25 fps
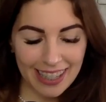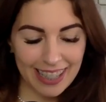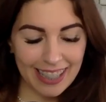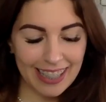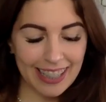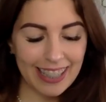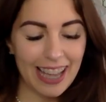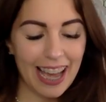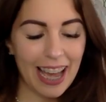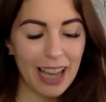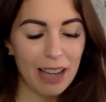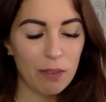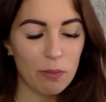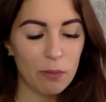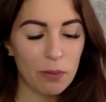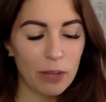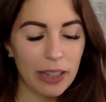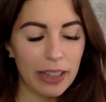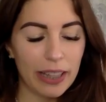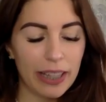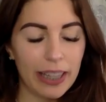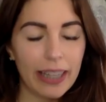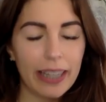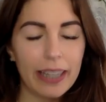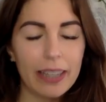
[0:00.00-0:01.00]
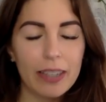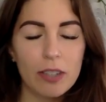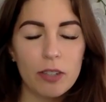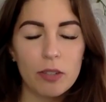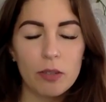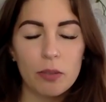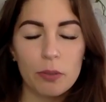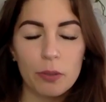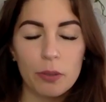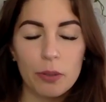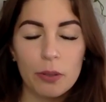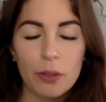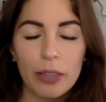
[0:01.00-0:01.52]
As I really
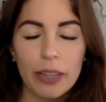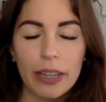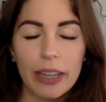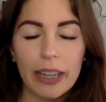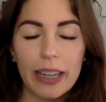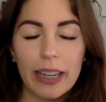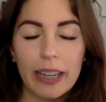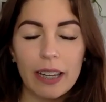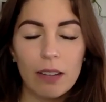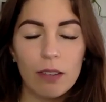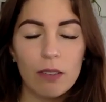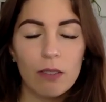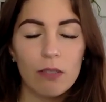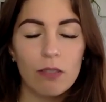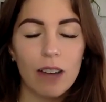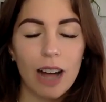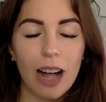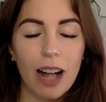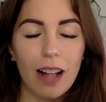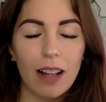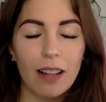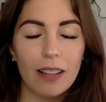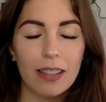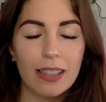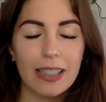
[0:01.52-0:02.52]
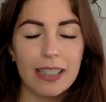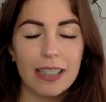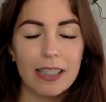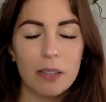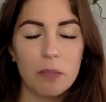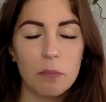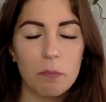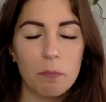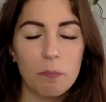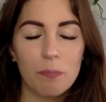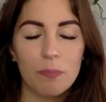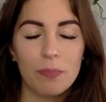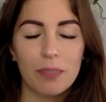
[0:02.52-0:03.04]
truly felt
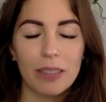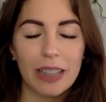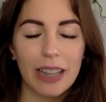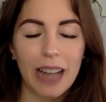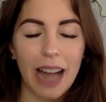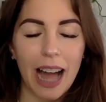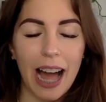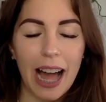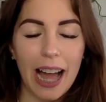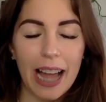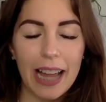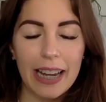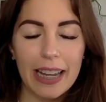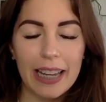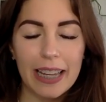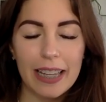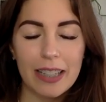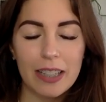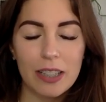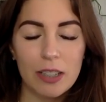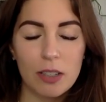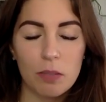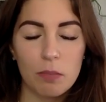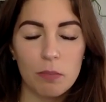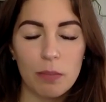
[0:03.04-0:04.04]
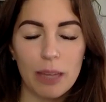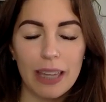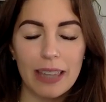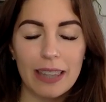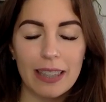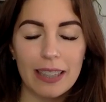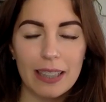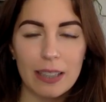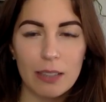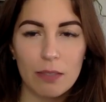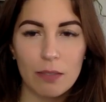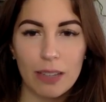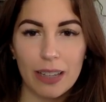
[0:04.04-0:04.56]
guided to make
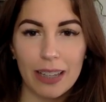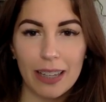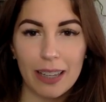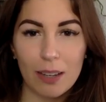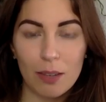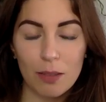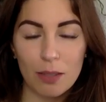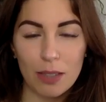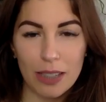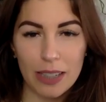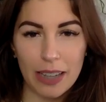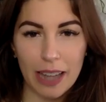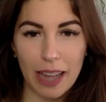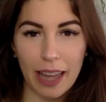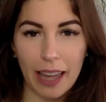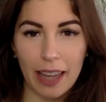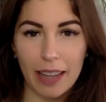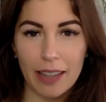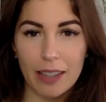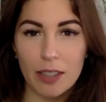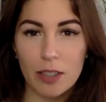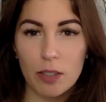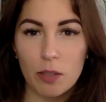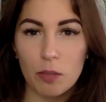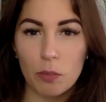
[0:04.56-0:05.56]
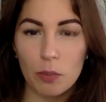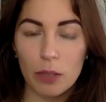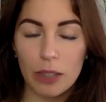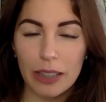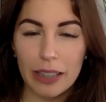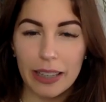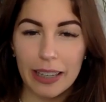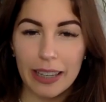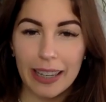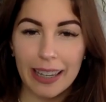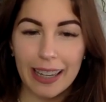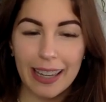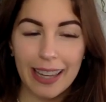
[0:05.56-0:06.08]
this video today to
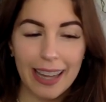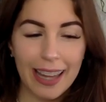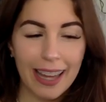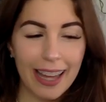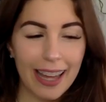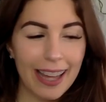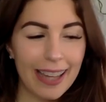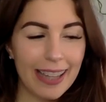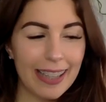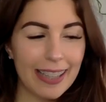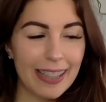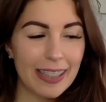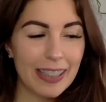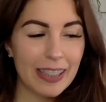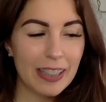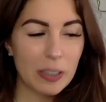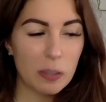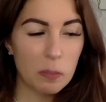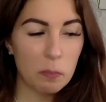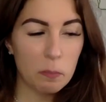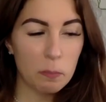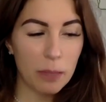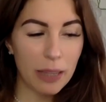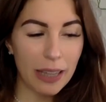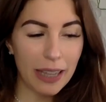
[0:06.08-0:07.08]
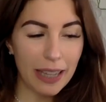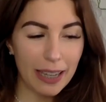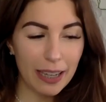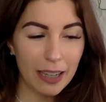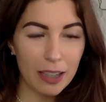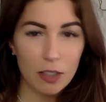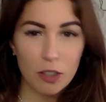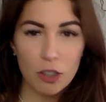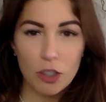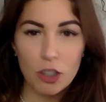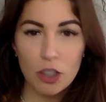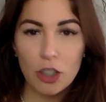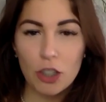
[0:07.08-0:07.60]
really speak
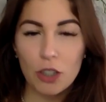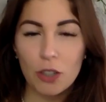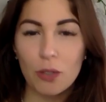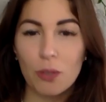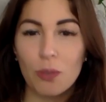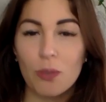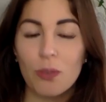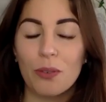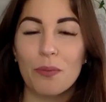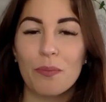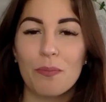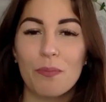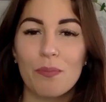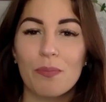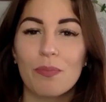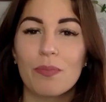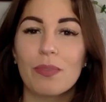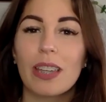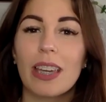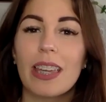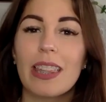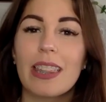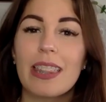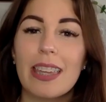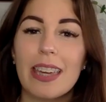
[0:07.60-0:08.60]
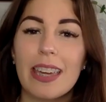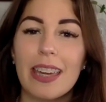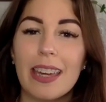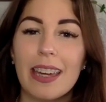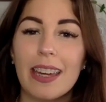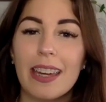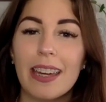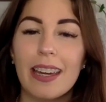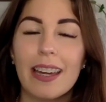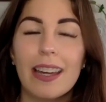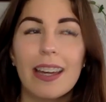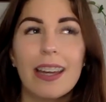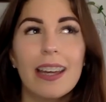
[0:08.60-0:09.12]
to
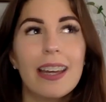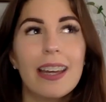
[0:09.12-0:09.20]
the